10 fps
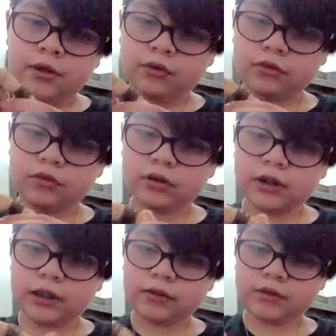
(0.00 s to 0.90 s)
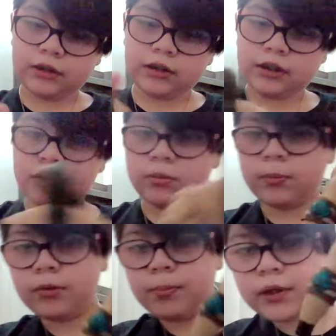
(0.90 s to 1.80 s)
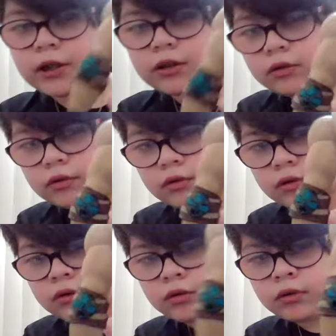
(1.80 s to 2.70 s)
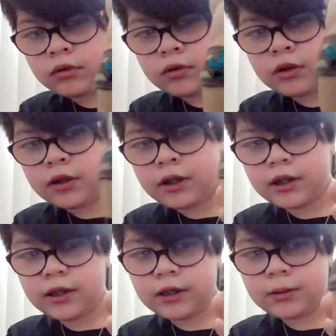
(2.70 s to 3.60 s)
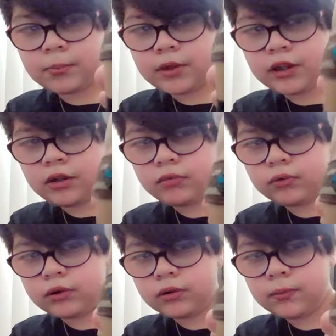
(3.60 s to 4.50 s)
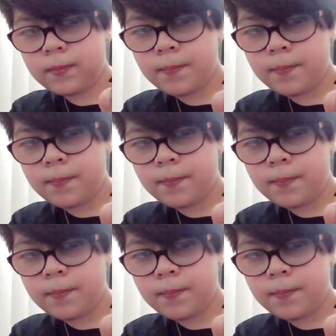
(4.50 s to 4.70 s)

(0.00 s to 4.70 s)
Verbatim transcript: Also it has a elbow pad, a mini one,